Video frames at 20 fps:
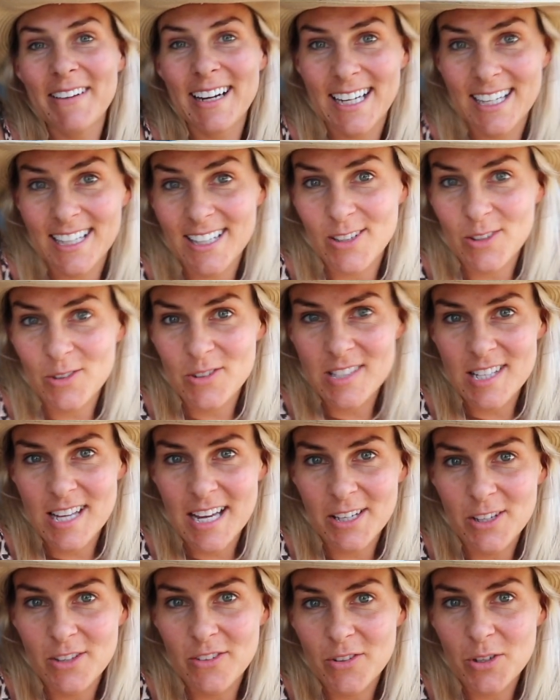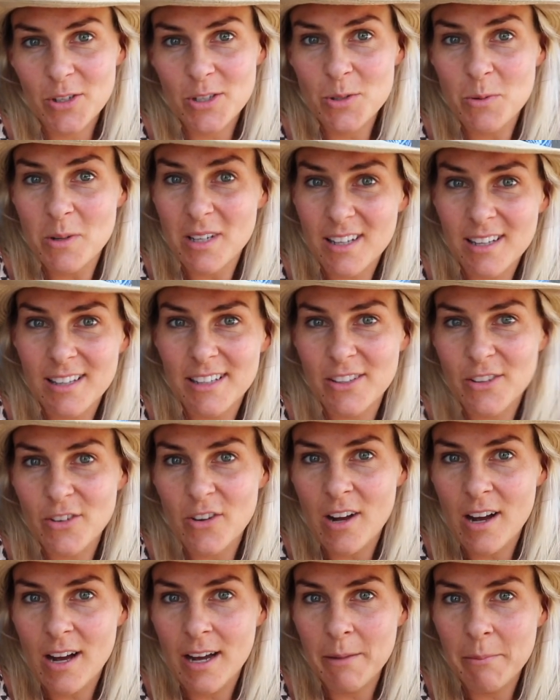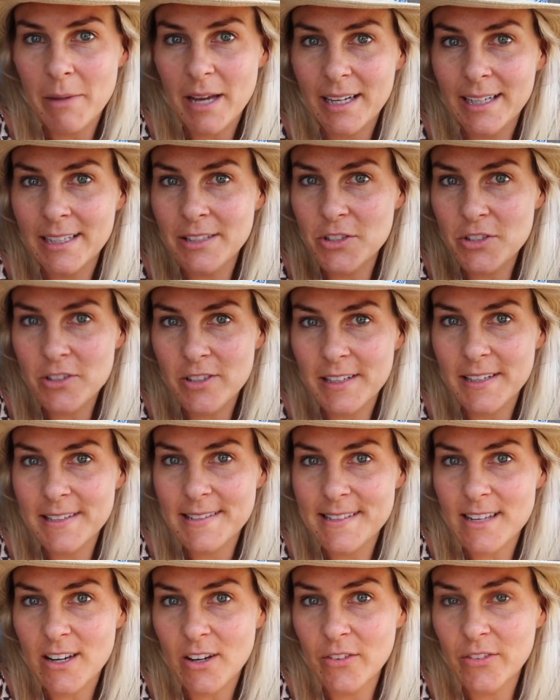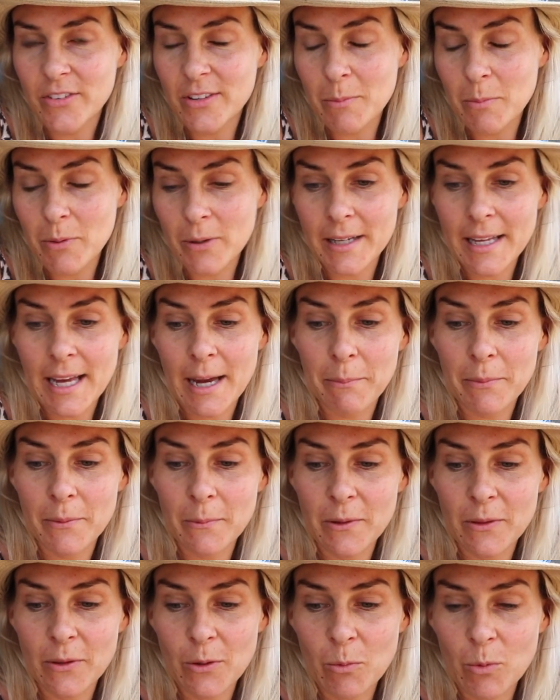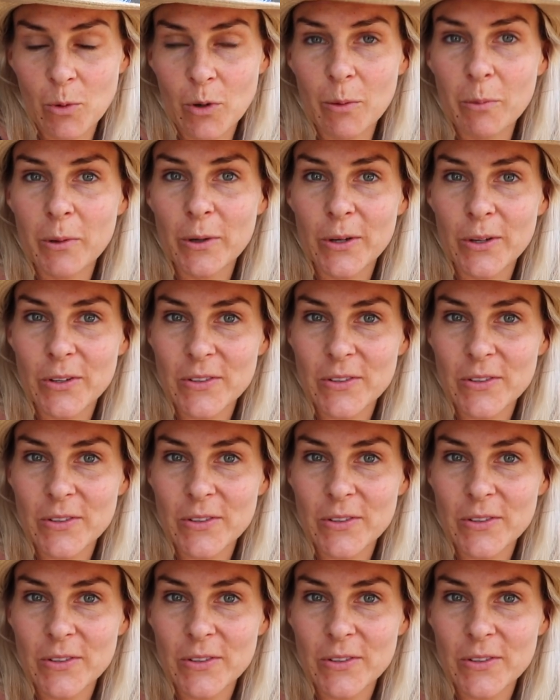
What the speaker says: reckon it looks like you've got a twinkle in your eye about injuring yourself and you're pretty happy with your war wounds.